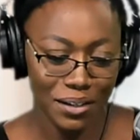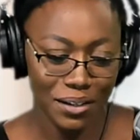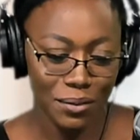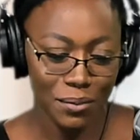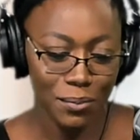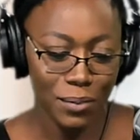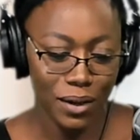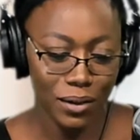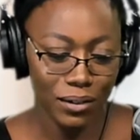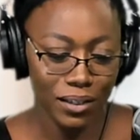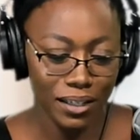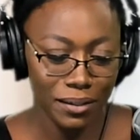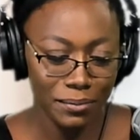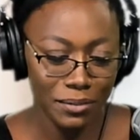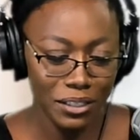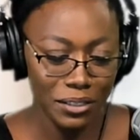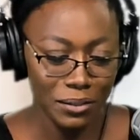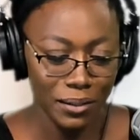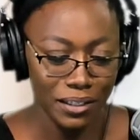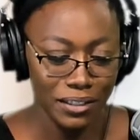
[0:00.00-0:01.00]

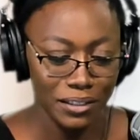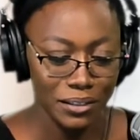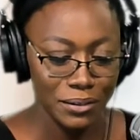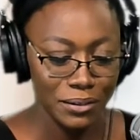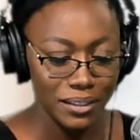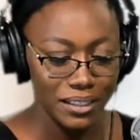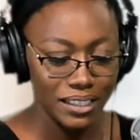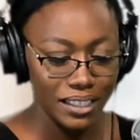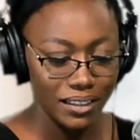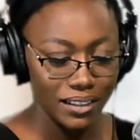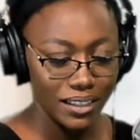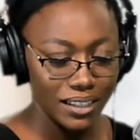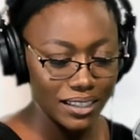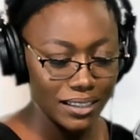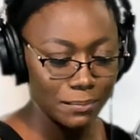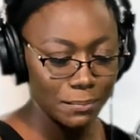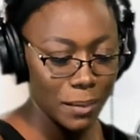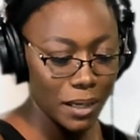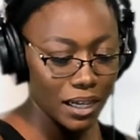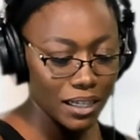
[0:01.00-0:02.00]
Welcome to our new
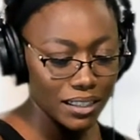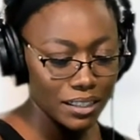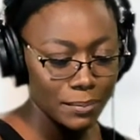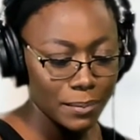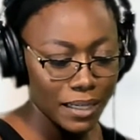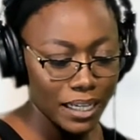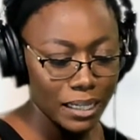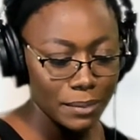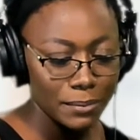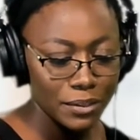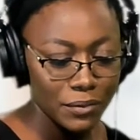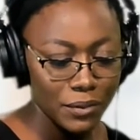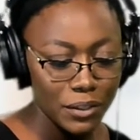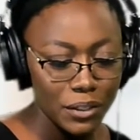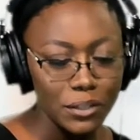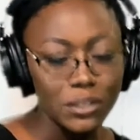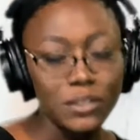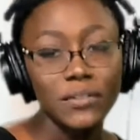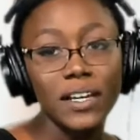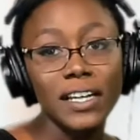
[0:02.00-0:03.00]
series, Boss Babes. For
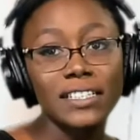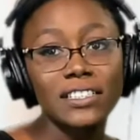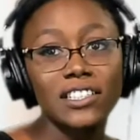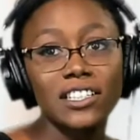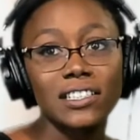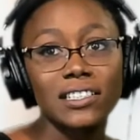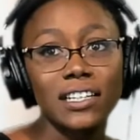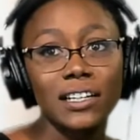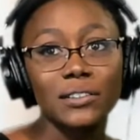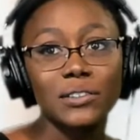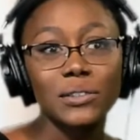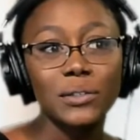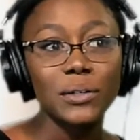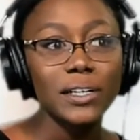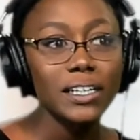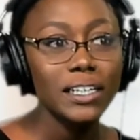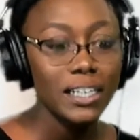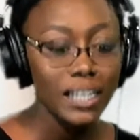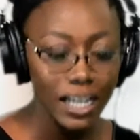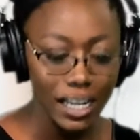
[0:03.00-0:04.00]
those of you guys just now
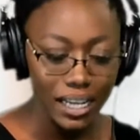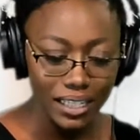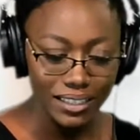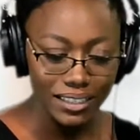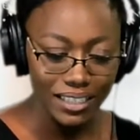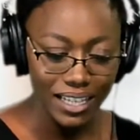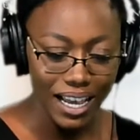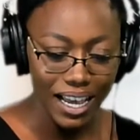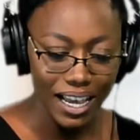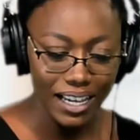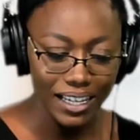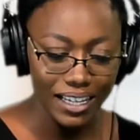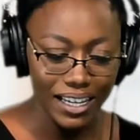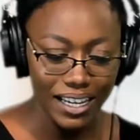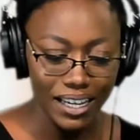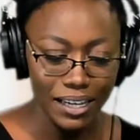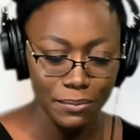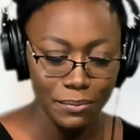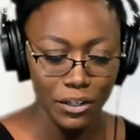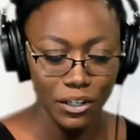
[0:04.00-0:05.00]
joining us, I
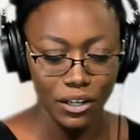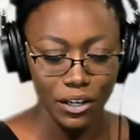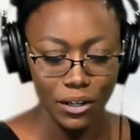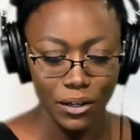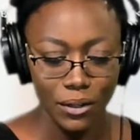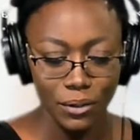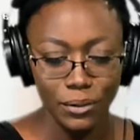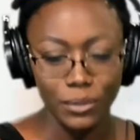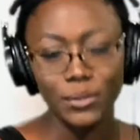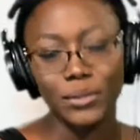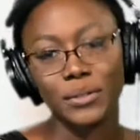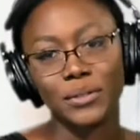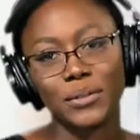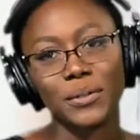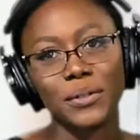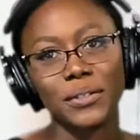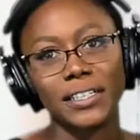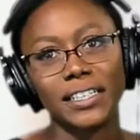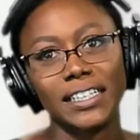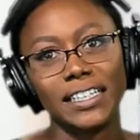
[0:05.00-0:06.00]
am your host,
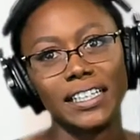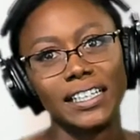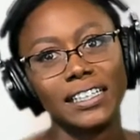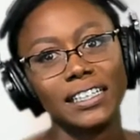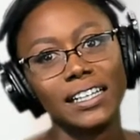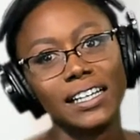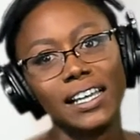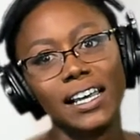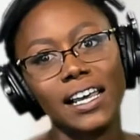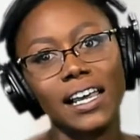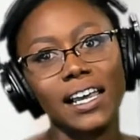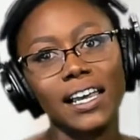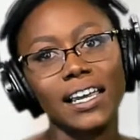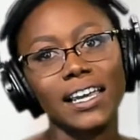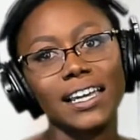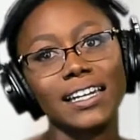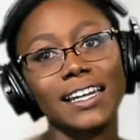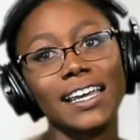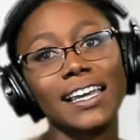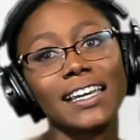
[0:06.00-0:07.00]
Doreen,
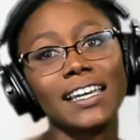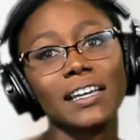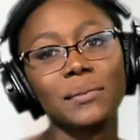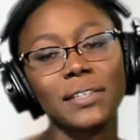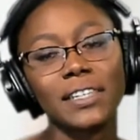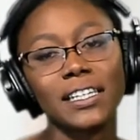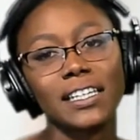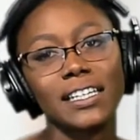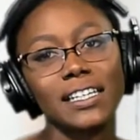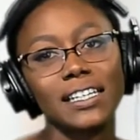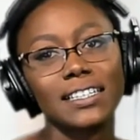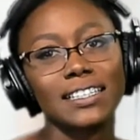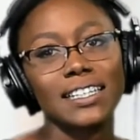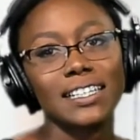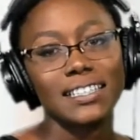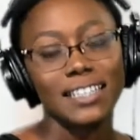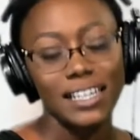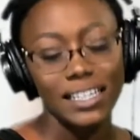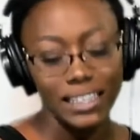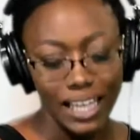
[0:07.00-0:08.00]
and Hanging with the Heakes
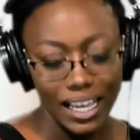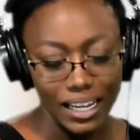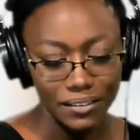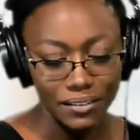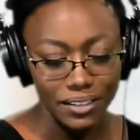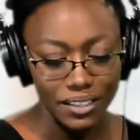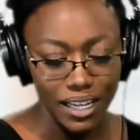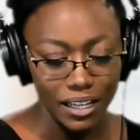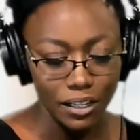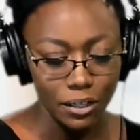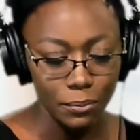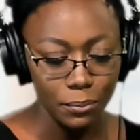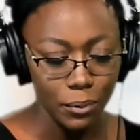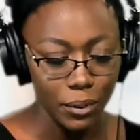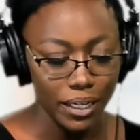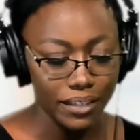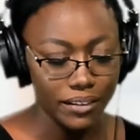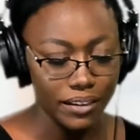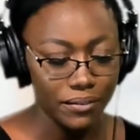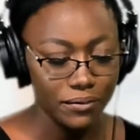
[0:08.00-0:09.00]
is a lifestyle
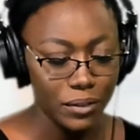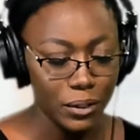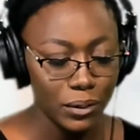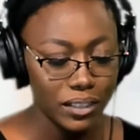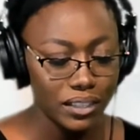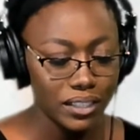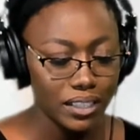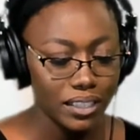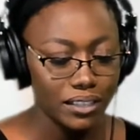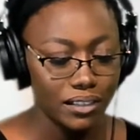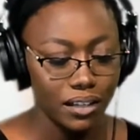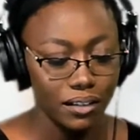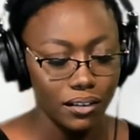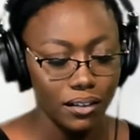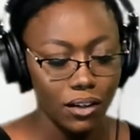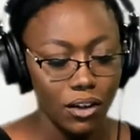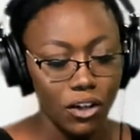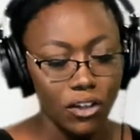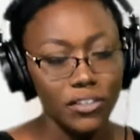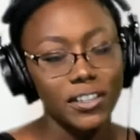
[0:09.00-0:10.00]
brand that focuses on
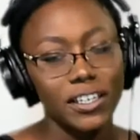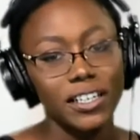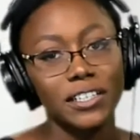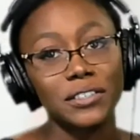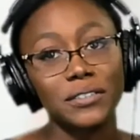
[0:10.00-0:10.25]
all things